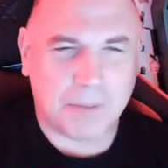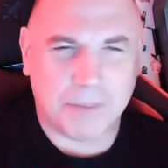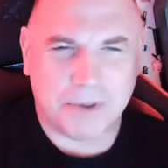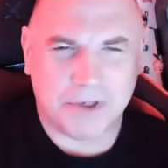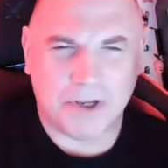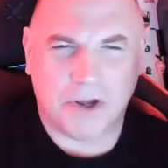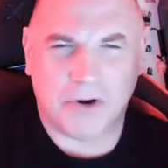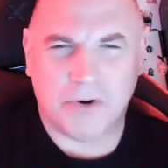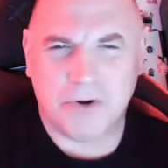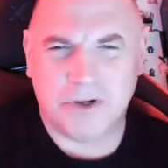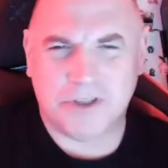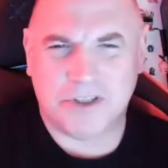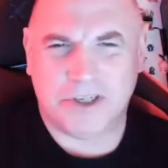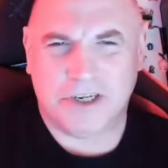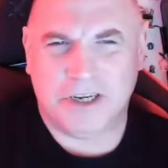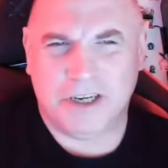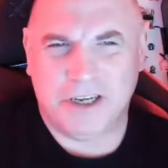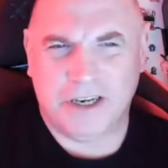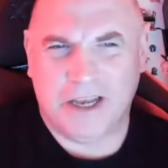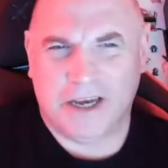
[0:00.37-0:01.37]
but not only is
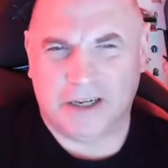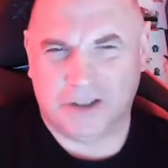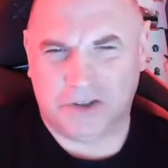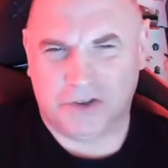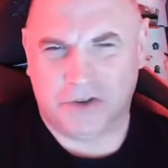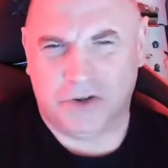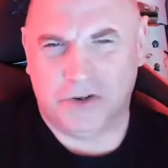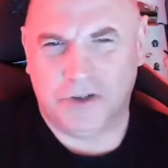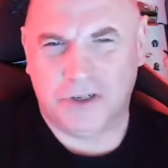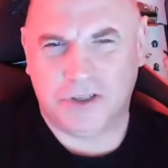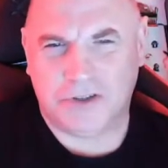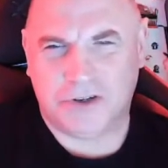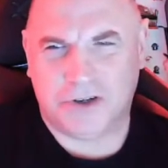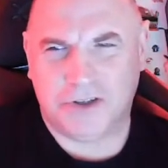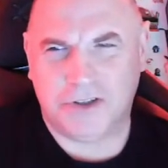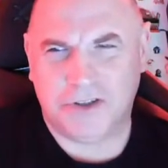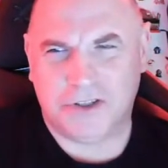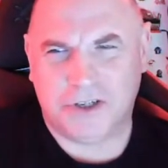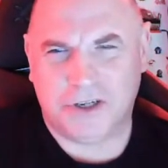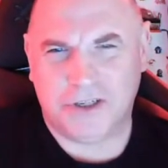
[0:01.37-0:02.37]
she like a student, it
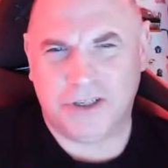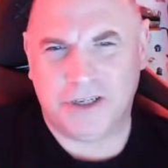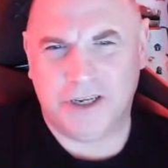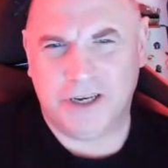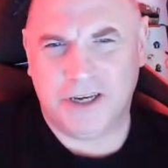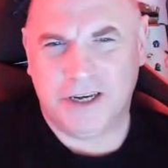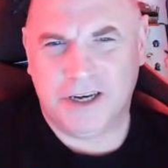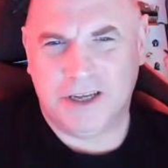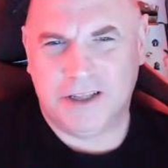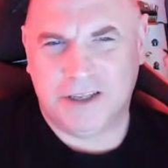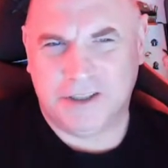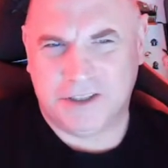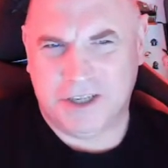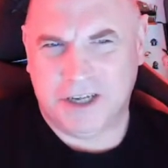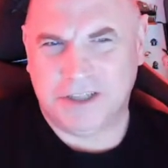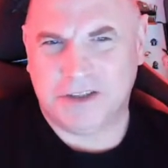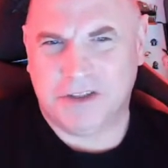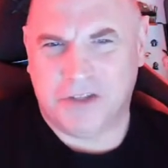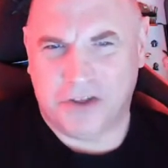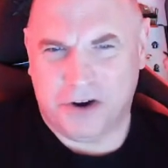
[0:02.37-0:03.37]
turns out that
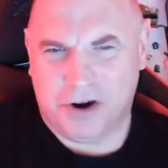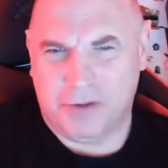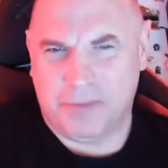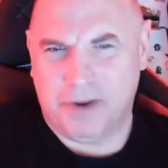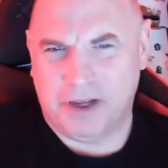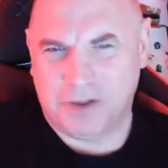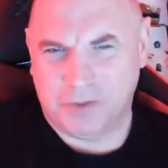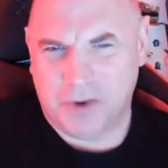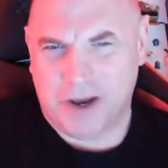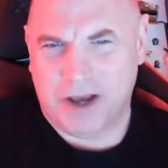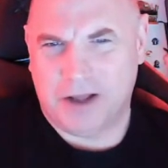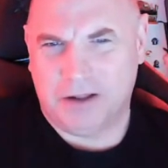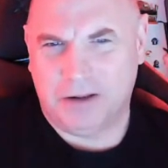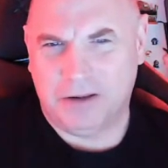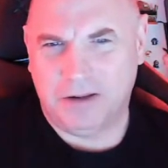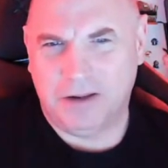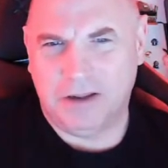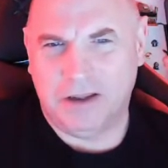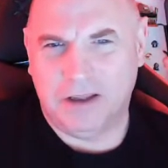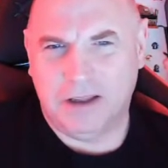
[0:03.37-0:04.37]
she's in therapy as
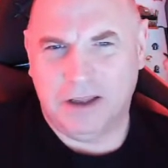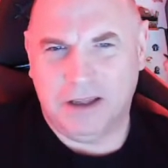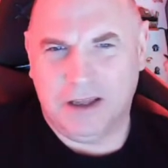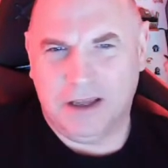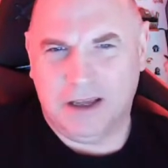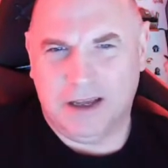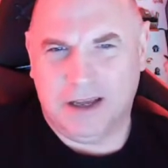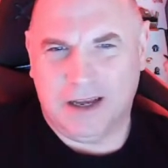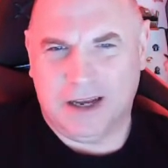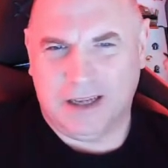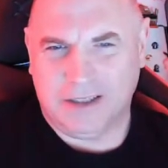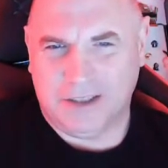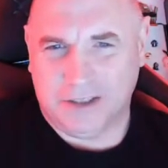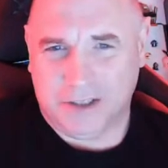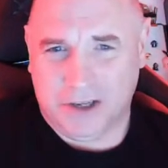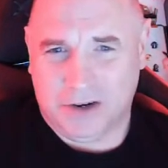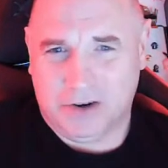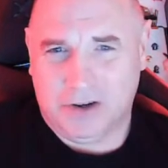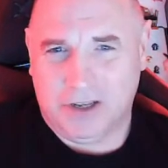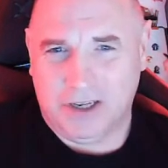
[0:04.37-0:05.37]
well, and she's
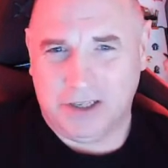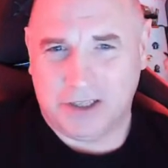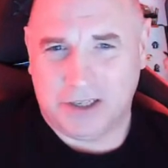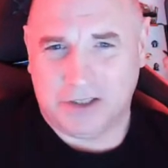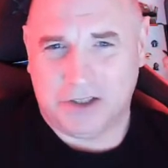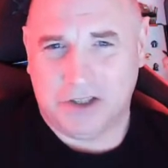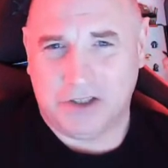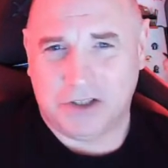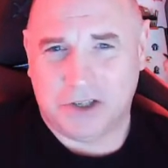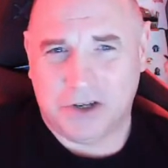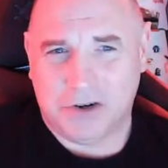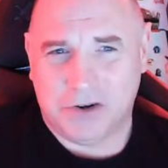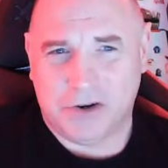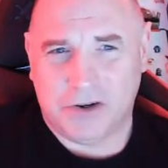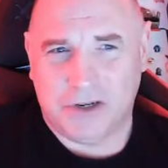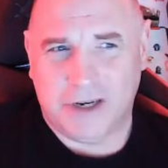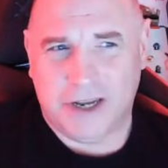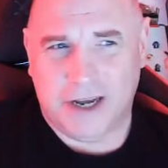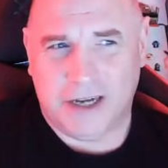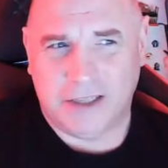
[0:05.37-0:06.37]
got all these that she's going
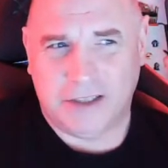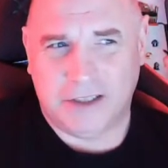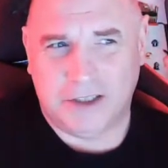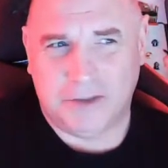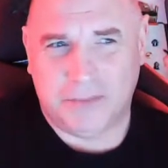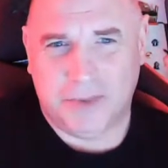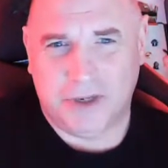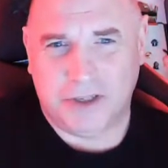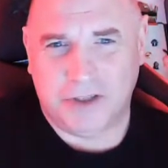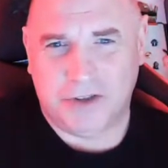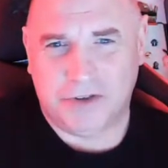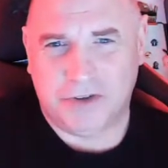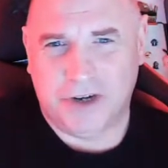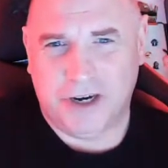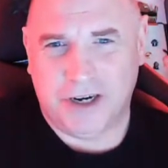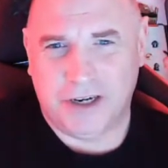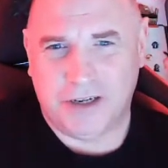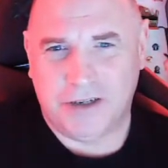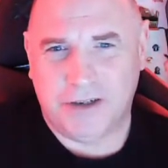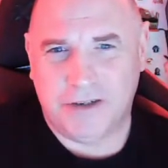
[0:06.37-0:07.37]
on, and she's been
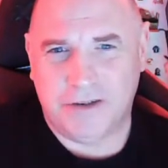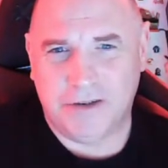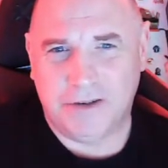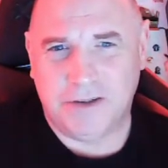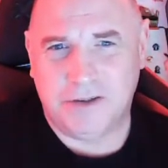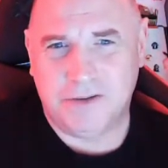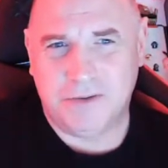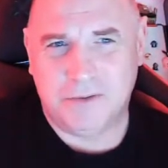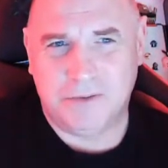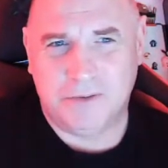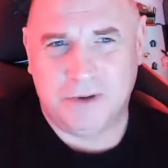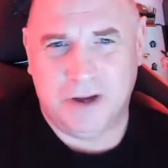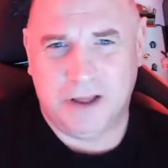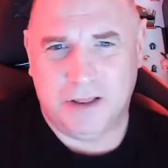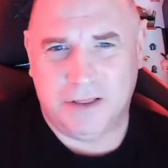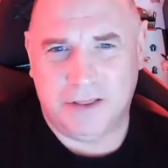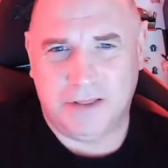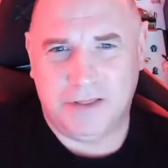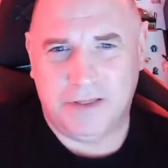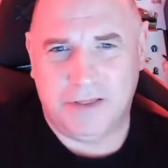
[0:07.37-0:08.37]
treated
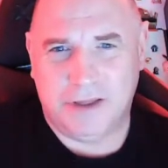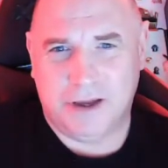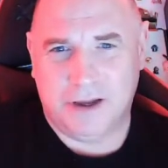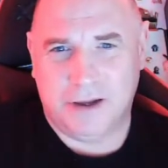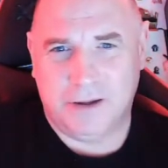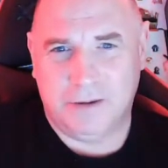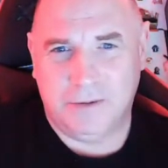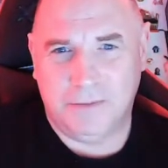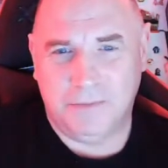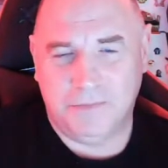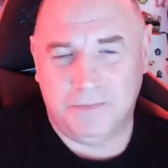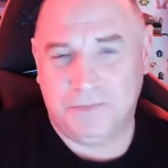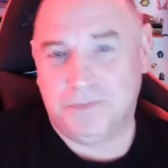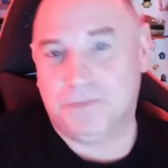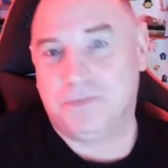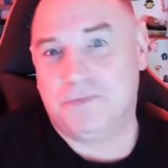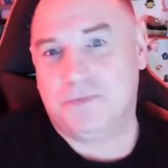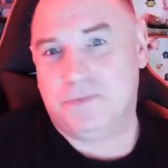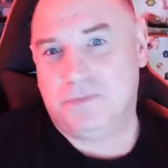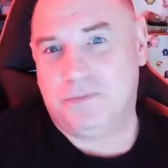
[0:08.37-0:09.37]
with uh,
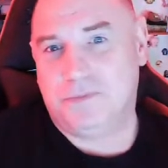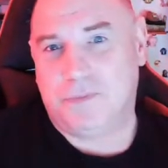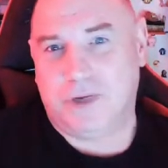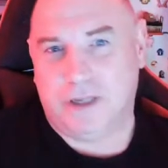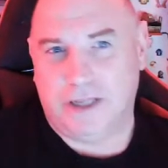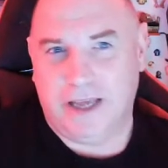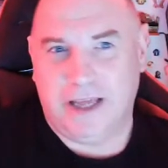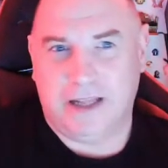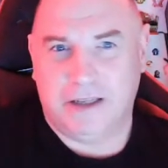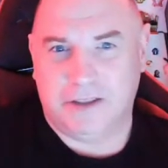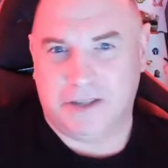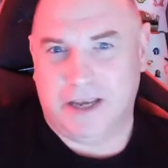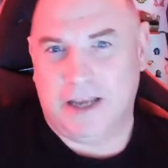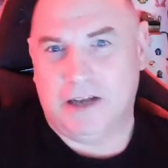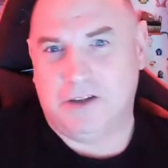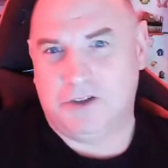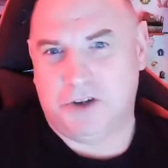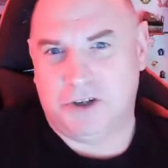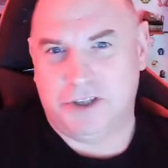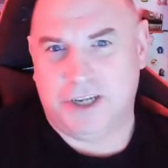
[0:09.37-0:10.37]
well
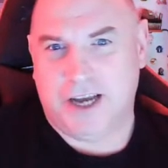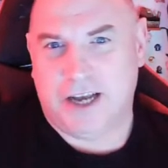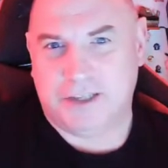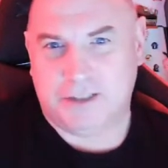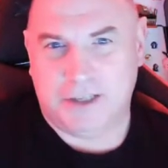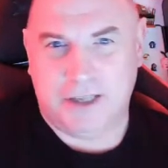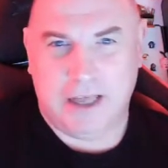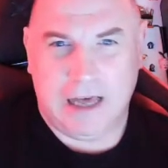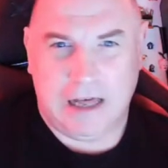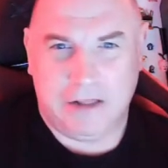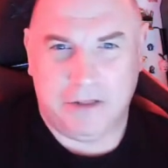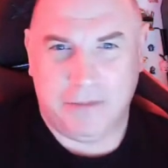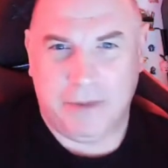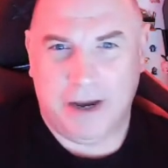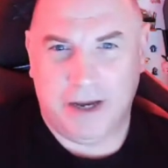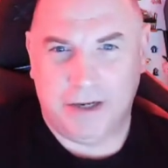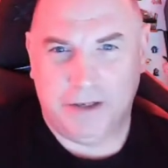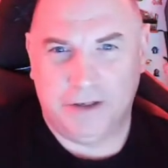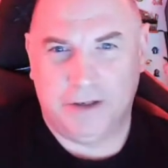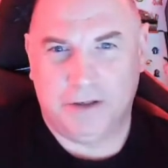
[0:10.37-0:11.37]
LSD, lysergic acid
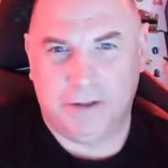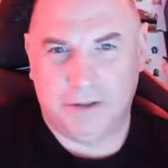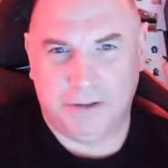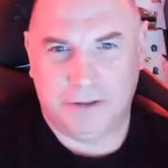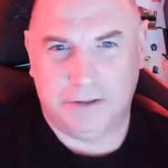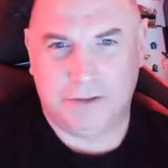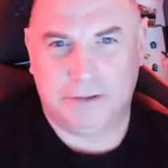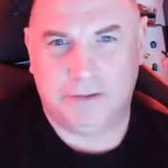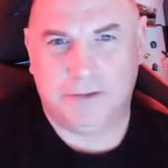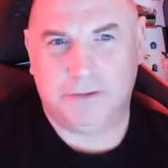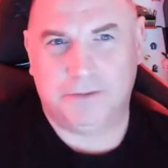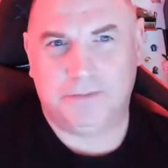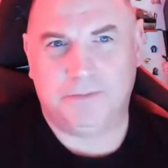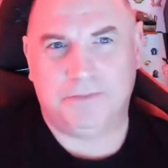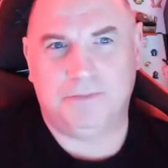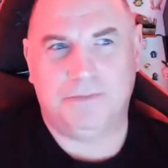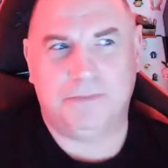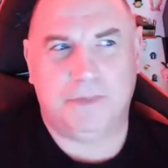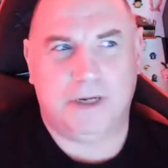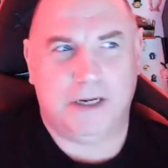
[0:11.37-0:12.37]
diethylamide. You know, it's
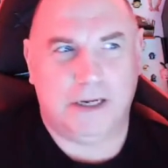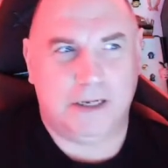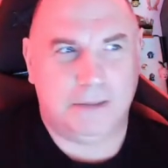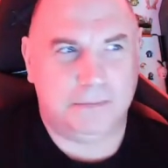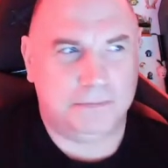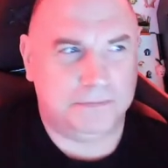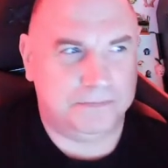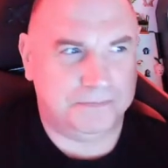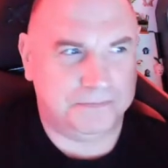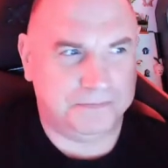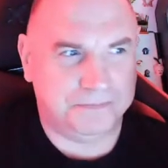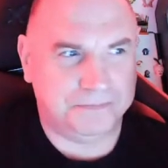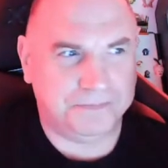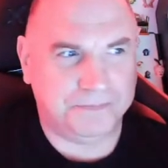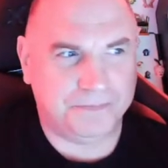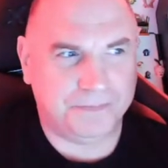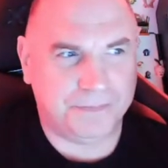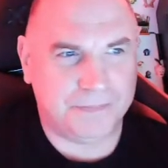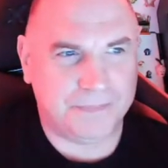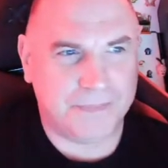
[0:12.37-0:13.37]
um,
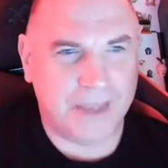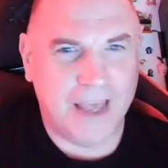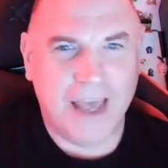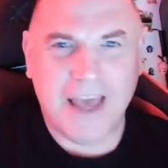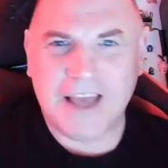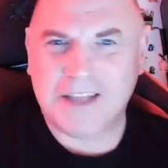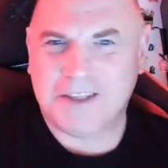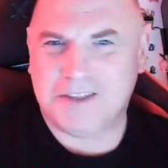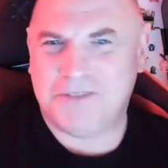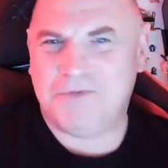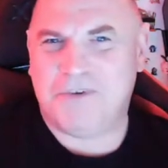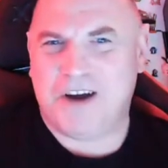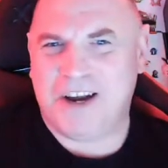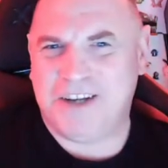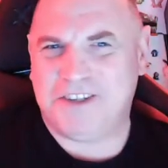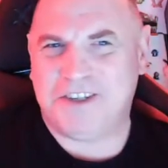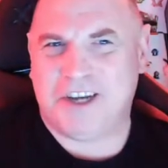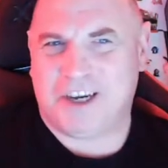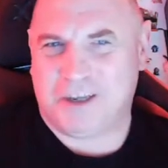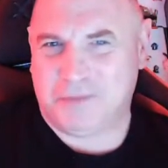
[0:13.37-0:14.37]
it's
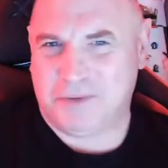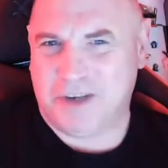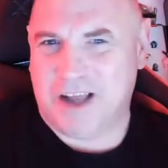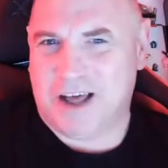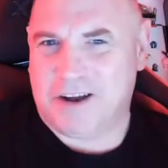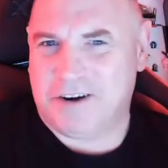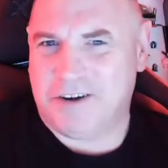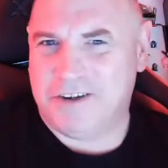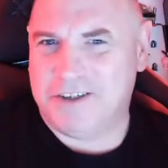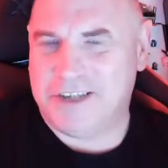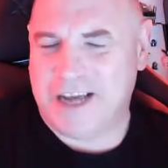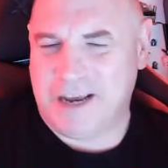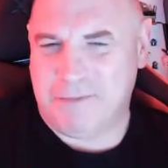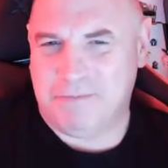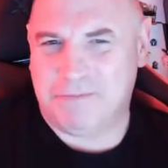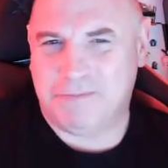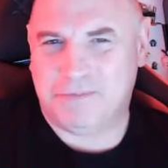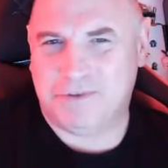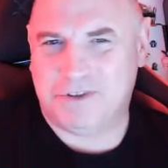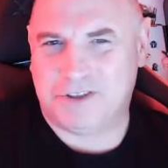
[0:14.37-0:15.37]
very Jacob's ladder
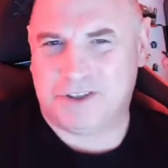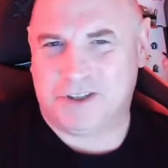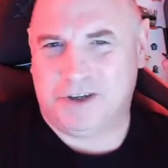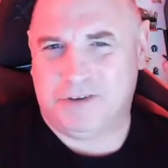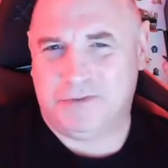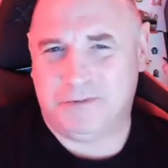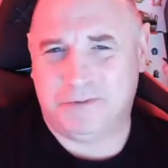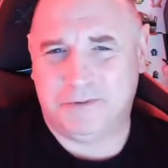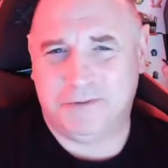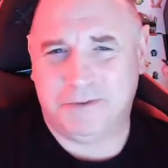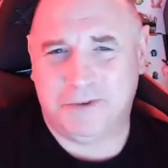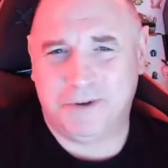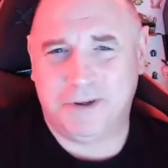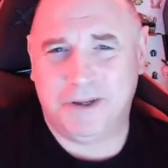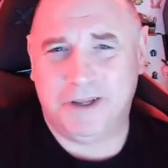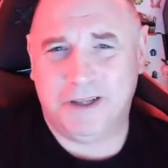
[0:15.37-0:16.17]
type stuff,